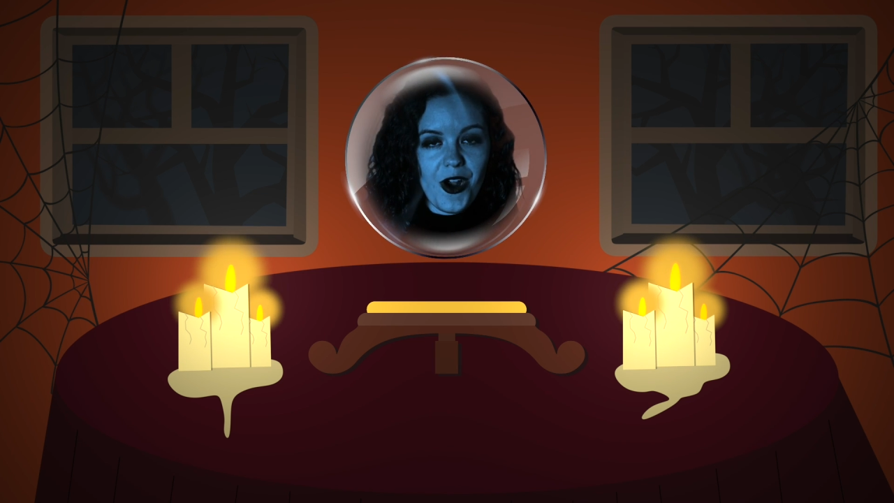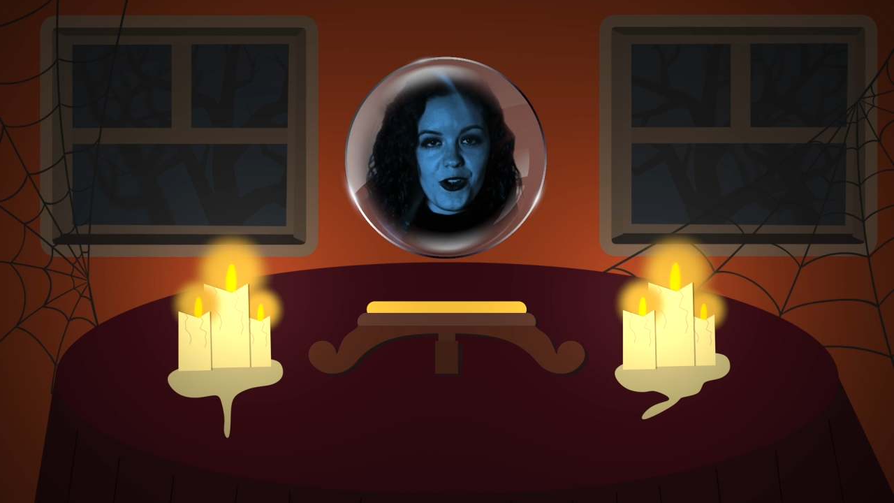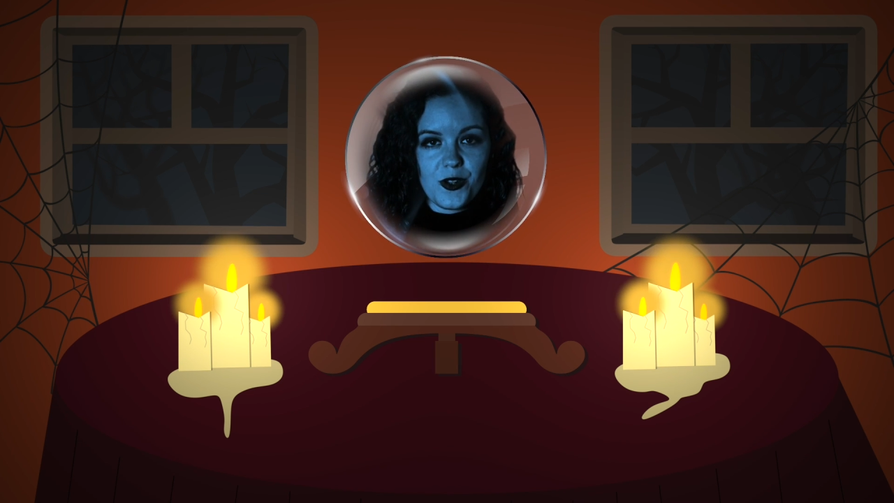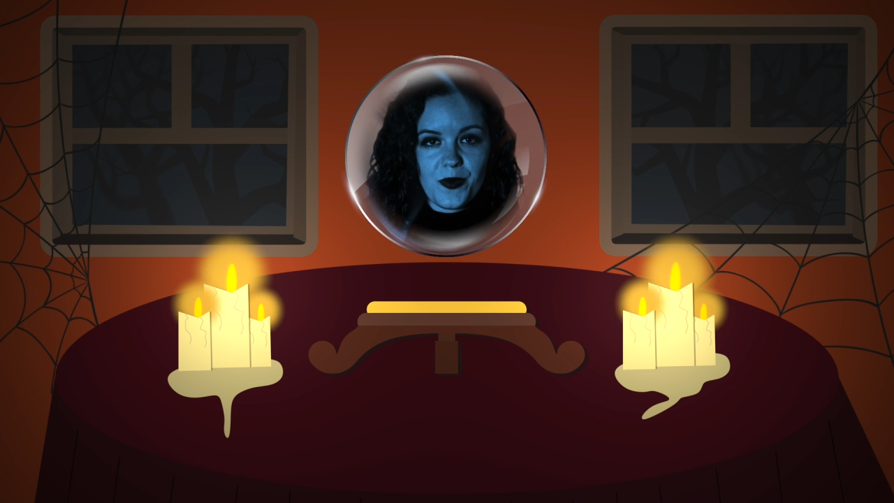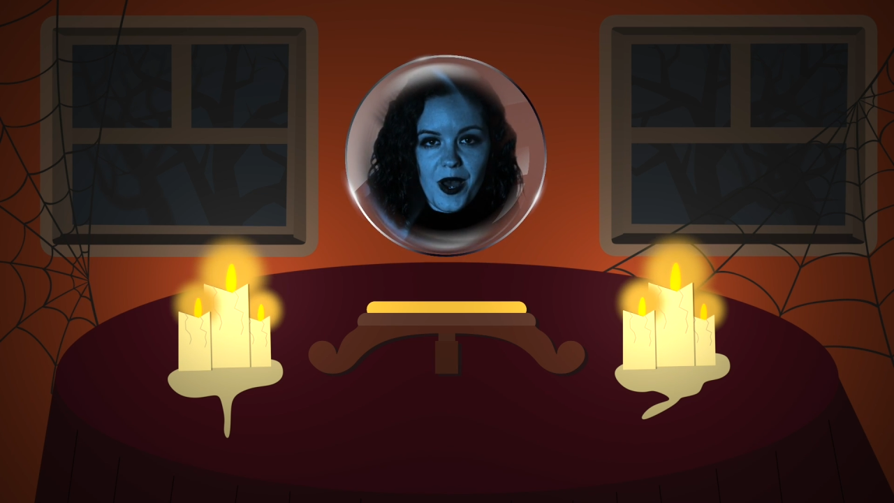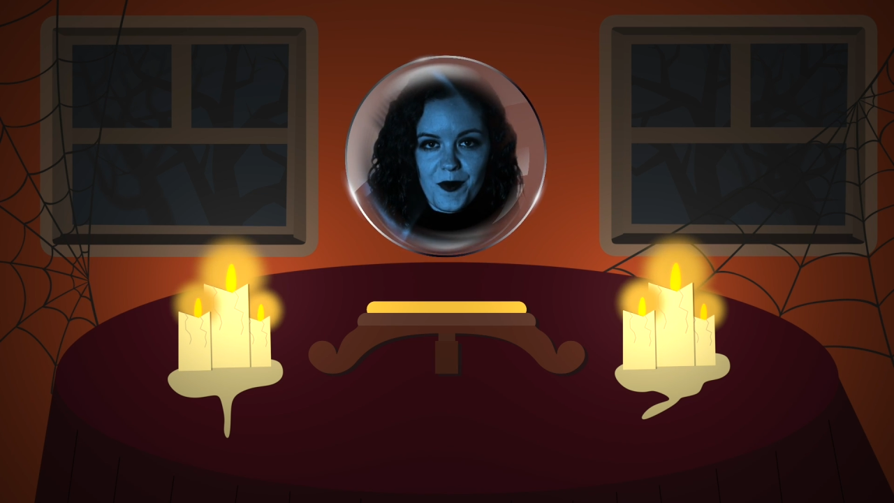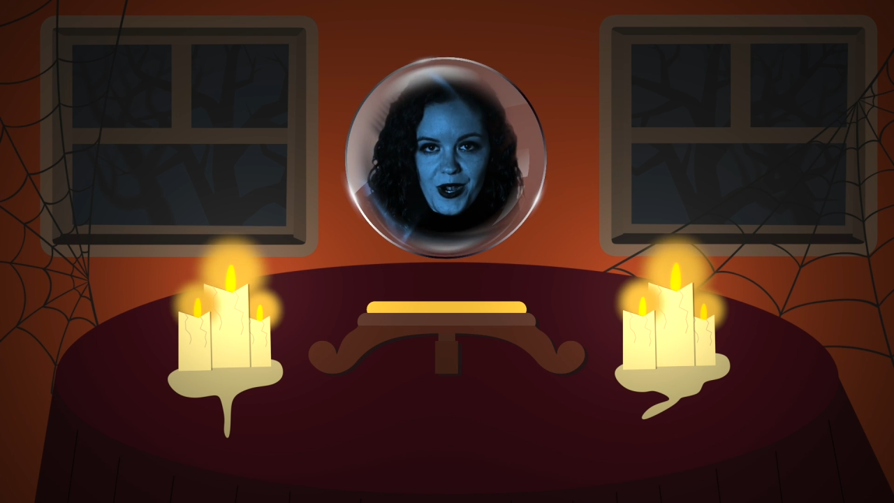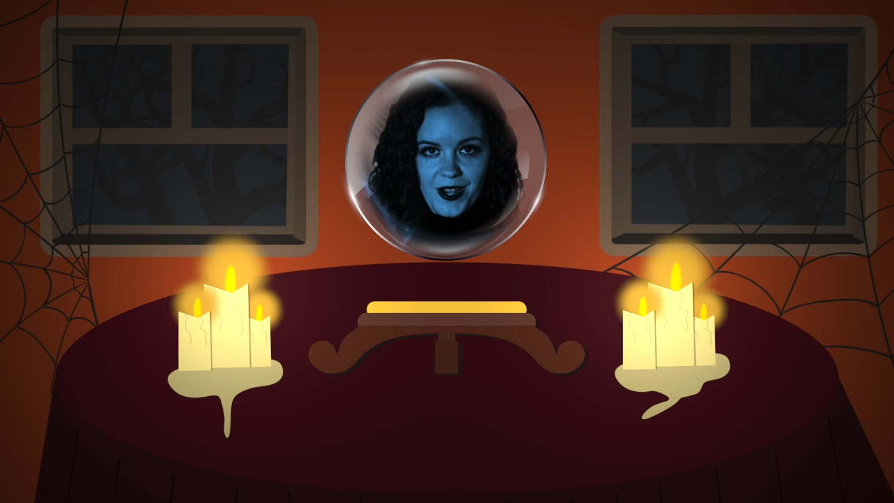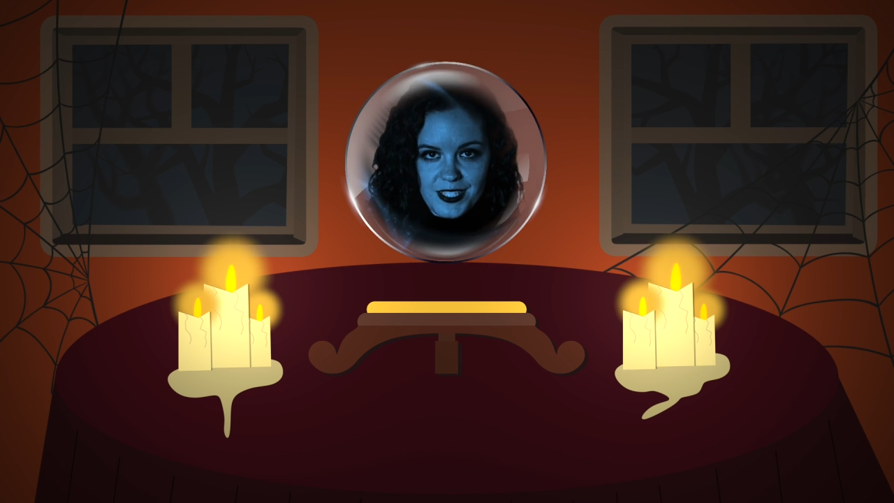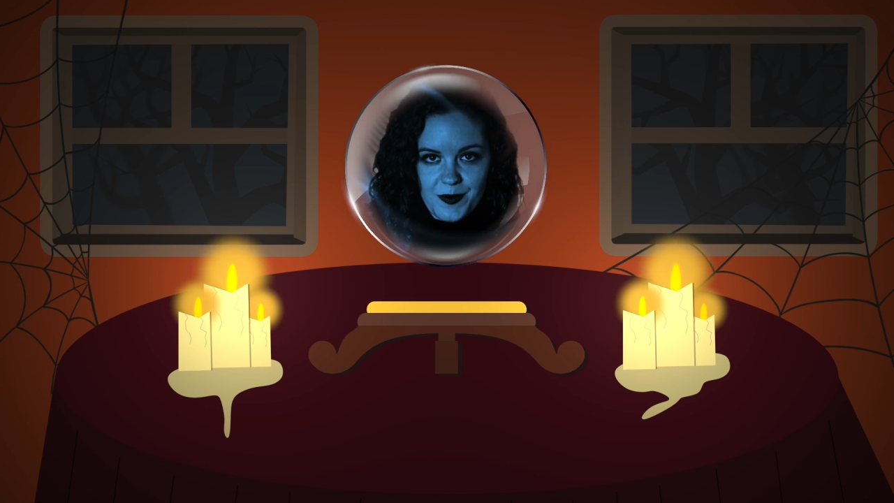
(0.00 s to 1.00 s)
Arnold
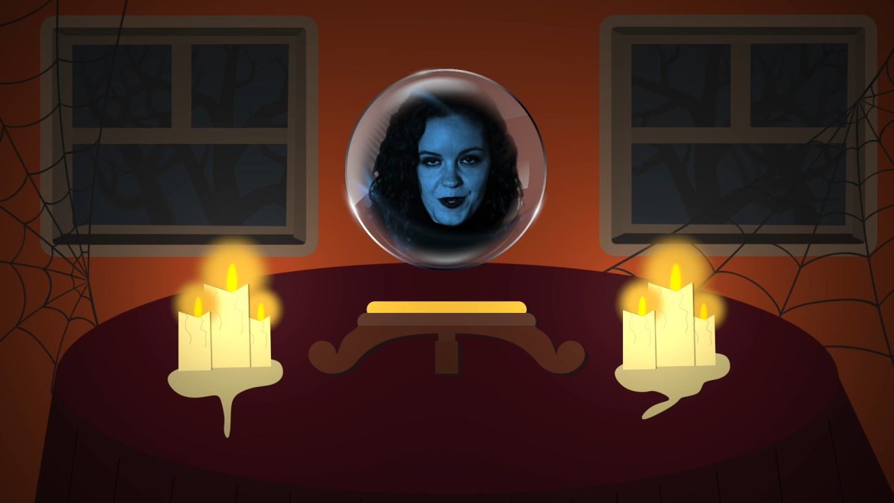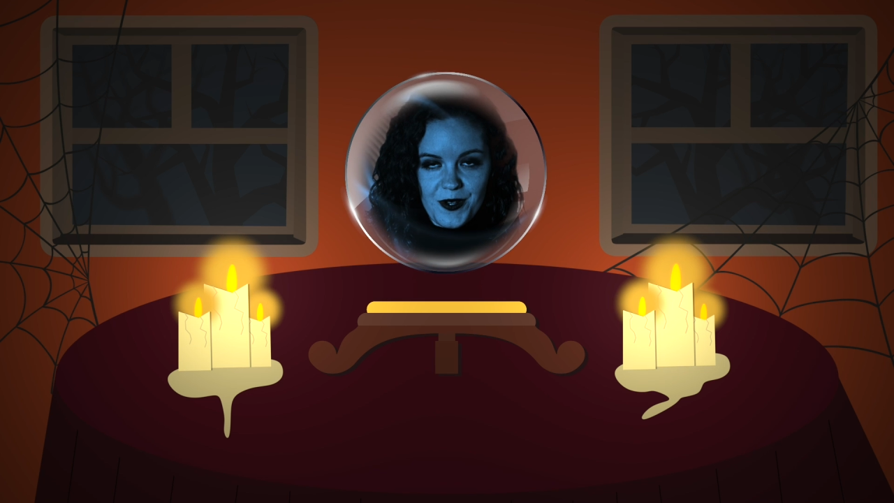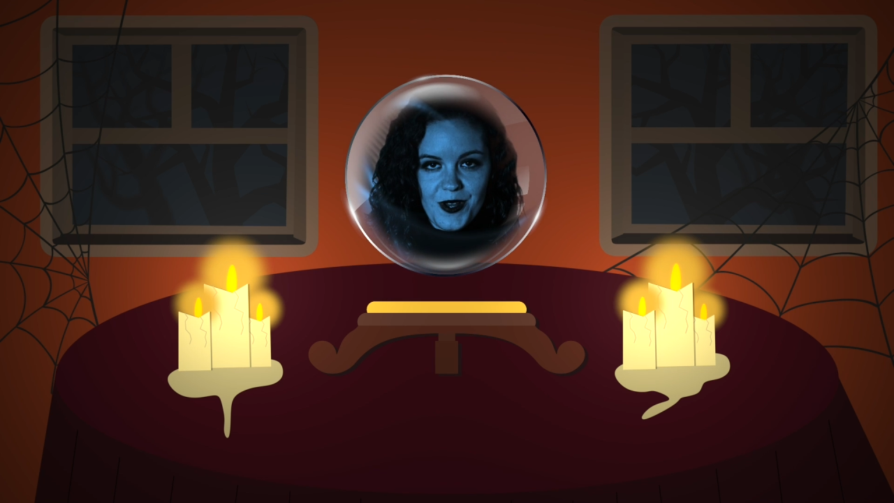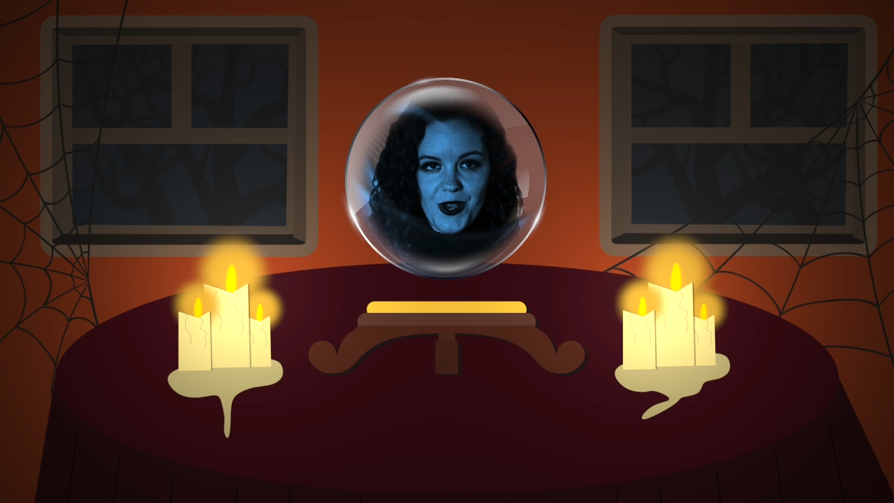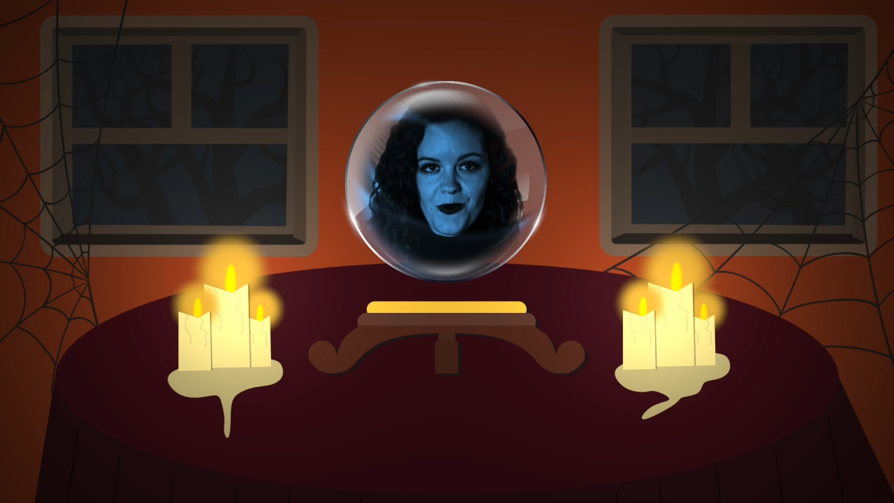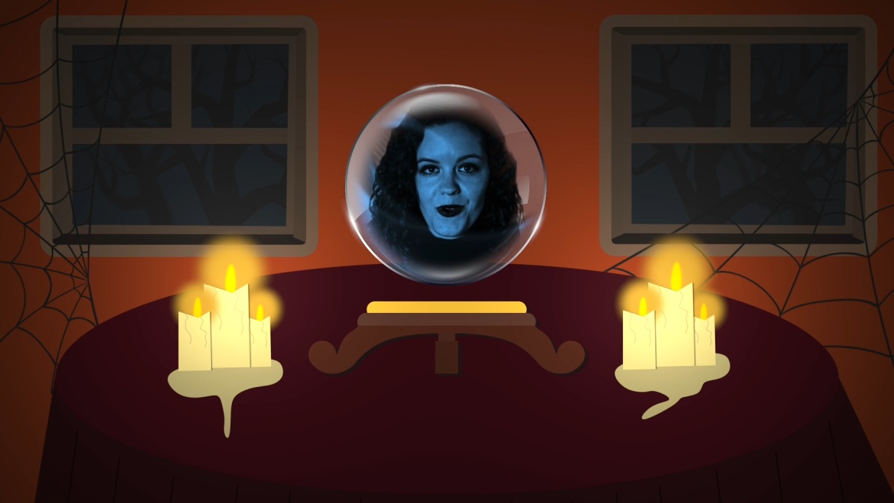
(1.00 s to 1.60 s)
Palmer Hospital